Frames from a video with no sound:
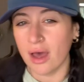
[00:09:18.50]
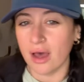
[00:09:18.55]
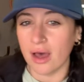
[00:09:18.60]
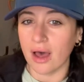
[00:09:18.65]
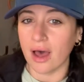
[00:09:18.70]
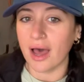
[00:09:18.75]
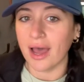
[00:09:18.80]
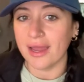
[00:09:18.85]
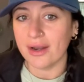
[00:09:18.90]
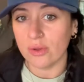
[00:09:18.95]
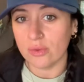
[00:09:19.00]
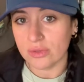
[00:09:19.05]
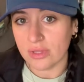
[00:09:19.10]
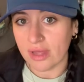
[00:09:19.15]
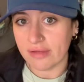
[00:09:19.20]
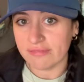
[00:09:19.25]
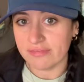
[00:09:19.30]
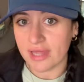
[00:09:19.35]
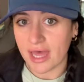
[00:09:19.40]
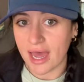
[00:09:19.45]
I don't
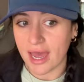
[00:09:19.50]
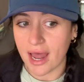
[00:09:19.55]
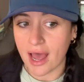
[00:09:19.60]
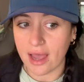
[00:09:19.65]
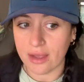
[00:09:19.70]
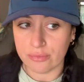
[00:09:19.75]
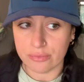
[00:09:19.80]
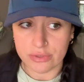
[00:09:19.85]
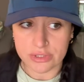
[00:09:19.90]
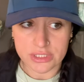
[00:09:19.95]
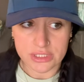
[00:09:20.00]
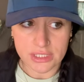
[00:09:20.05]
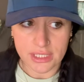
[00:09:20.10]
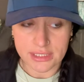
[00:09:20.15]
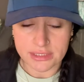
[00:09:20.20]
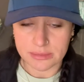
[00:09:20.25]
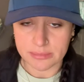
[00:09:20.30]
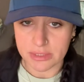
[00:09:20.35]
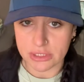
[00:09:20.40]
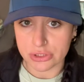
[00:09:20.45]
love that. I really like
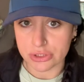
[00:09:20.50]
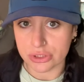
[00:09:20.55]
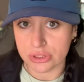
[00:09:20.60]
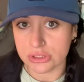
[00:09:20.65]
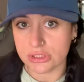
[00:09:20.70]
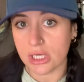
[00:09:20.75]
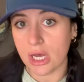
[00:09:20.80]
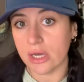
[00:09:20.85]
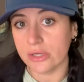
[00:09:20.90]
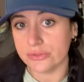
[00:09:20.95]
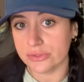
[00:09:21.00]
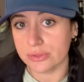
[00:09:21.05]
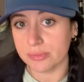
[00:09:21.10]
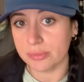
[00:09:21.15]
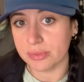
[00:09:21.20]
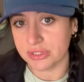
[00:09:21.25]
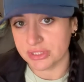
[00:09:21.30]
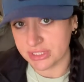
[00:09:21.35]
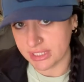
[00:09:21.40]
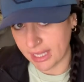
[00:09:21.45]
to make sure it's
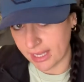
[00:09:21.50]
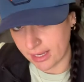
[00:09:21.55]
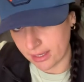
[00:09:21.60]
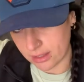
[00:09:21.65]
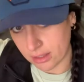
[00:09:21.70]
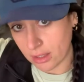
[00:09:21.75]
100%.